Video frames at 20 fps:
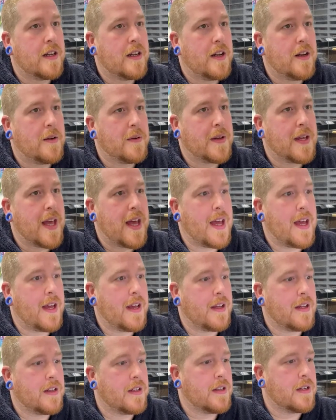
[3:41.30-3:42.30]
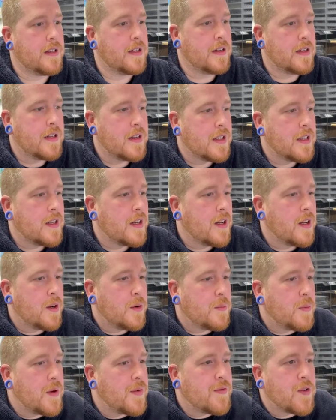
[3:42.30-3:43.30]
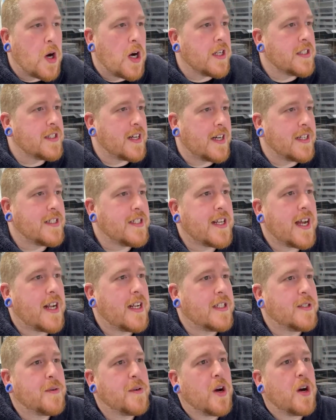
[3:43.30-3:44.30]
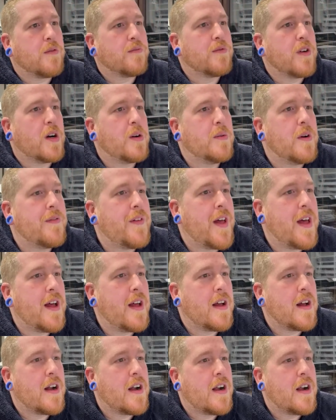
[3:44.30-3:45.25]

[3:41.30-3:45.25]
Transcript: Okay. We've got a dice challenge. We've got to roll with it.